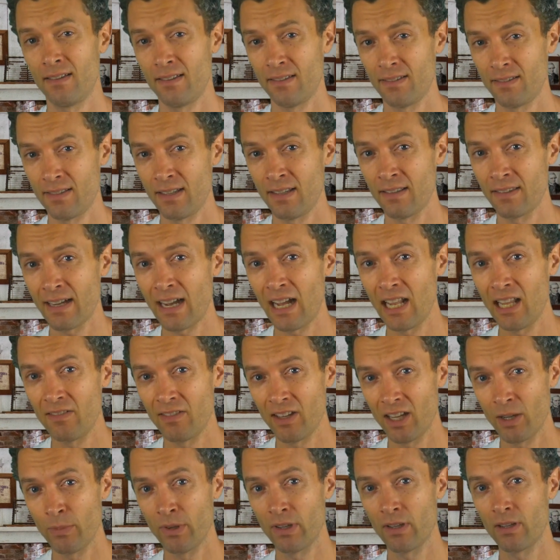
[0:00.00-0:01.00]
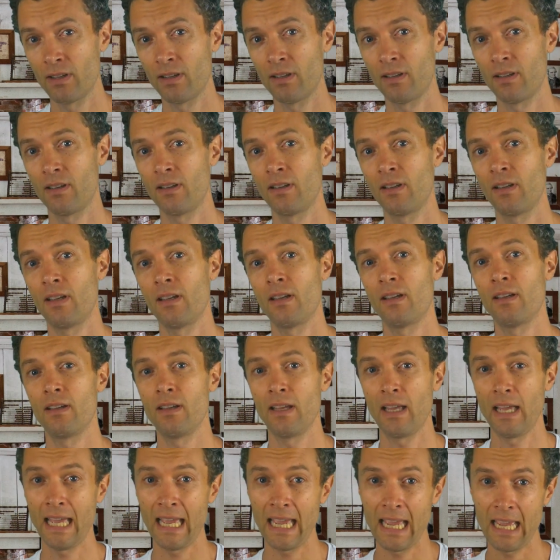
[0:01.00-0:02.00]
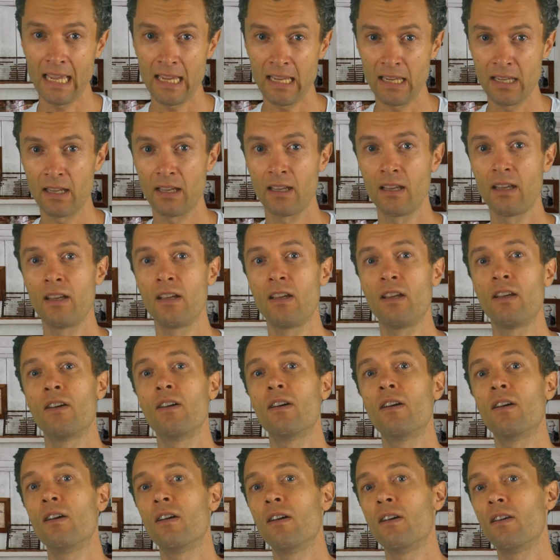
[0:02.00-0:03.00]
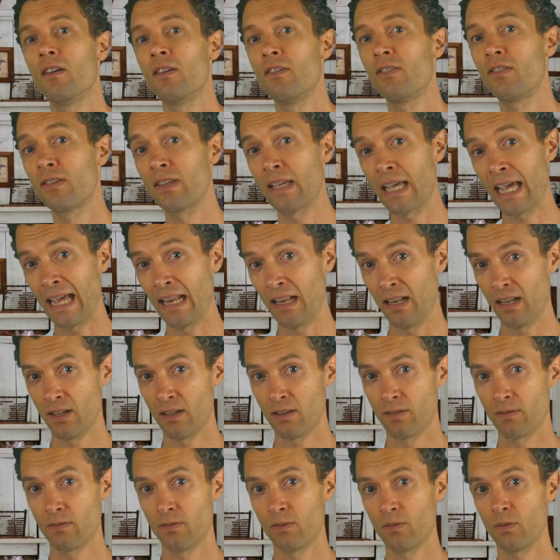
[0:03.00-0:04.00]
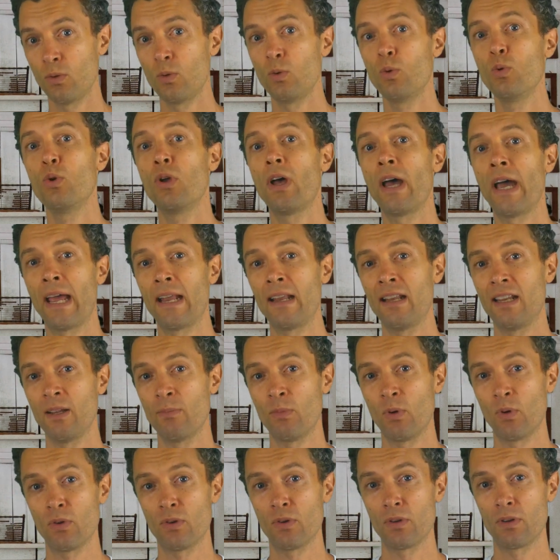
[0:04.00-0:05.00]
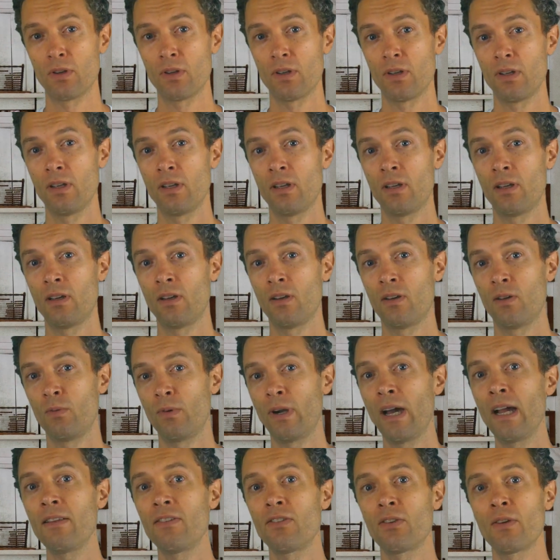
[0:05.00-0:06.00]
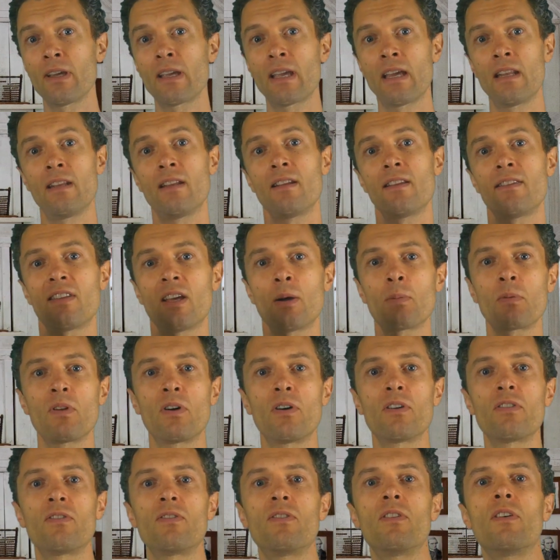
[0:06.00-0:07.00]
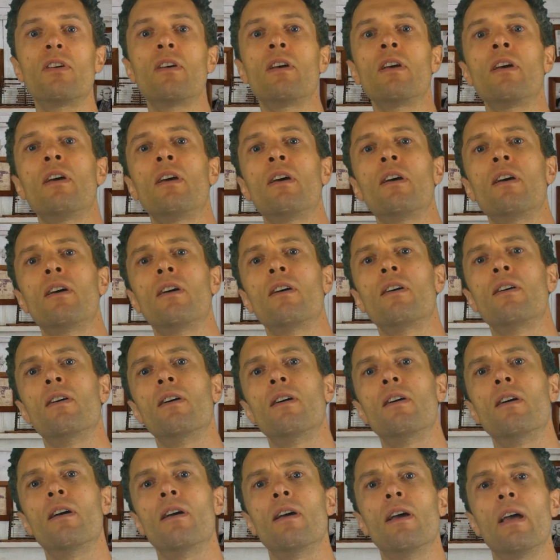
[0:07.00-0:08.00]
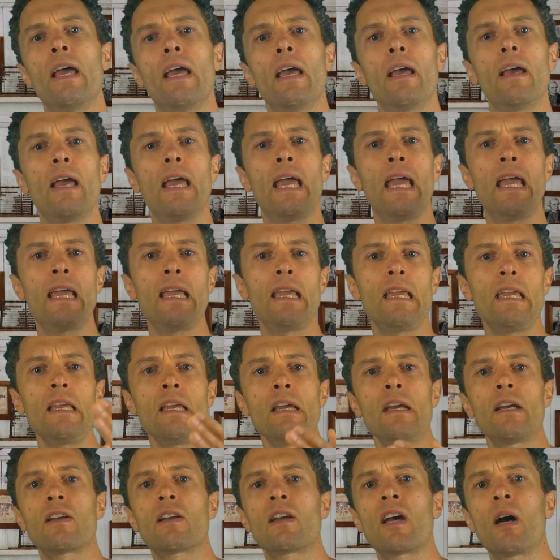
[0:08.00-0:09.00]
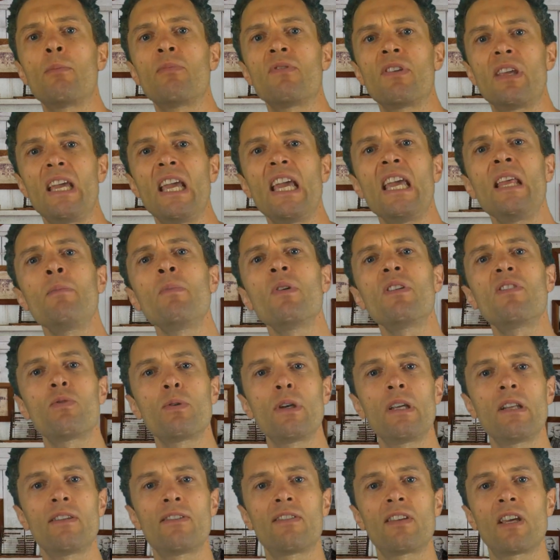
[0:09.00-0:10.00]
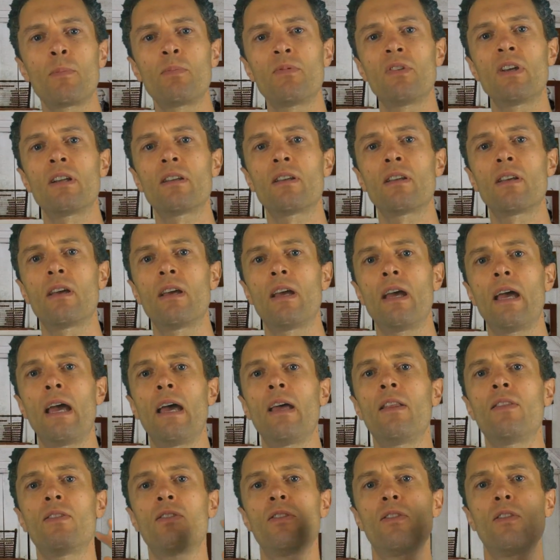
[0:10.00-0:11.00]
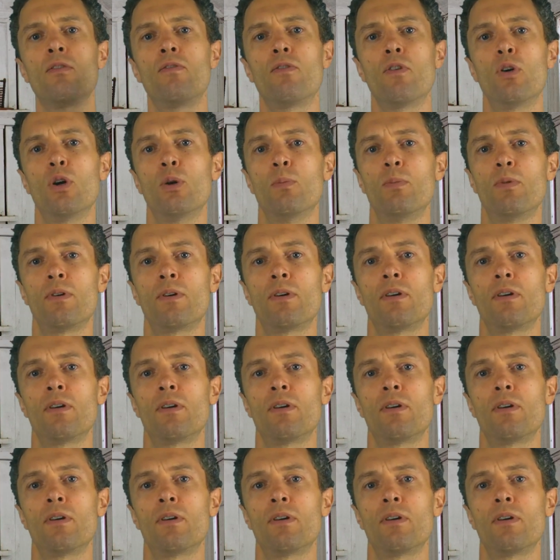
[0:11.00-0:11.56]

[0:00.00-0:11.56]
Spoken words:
centraladverbie. A, skal ud og handle i morgen. Right? So again, in the subclause, the A comes in between the subject and the verb.